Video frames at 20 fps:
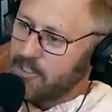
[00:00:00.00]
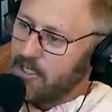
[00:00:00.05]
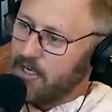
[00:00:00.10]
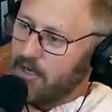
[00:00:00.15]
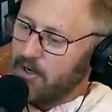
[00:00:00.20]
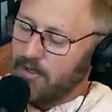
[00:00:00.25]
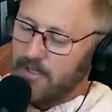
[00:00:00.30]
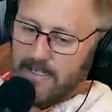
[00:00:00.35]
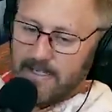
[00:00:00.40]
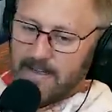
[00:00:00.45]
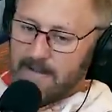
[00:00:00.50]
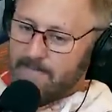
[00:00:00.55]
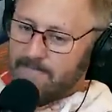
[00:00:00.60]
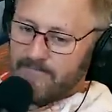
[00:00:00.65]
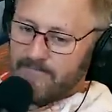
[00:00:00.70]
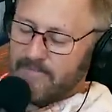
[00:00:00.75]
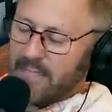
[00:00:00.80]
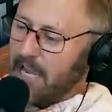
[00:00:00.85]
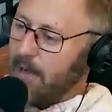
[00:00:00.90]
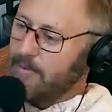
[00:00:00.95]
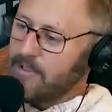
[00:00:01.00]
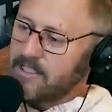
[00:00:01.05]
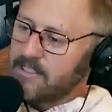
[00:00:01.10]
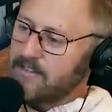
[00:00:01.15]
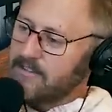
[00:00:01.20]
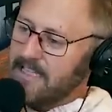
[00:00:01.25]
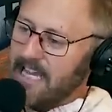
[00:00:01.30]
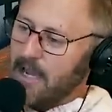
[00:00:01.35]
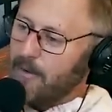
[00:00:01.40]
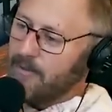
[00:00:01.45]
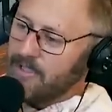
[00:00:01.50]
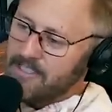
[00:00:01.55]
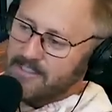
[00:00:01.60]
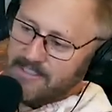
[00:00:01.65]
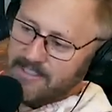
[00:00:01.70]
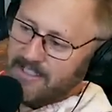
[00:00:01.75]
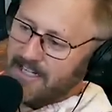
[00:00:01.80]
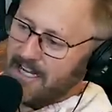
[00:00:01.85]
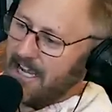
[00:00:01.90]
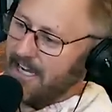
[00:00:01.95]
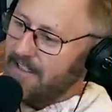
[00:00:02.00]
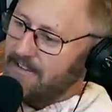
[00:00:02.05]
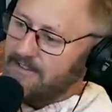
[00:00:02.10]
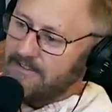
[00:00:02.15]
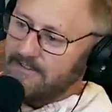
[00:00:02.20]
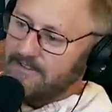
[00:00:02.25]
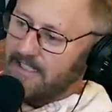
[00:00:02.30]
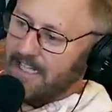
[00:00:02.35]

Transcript: go, that was tonight.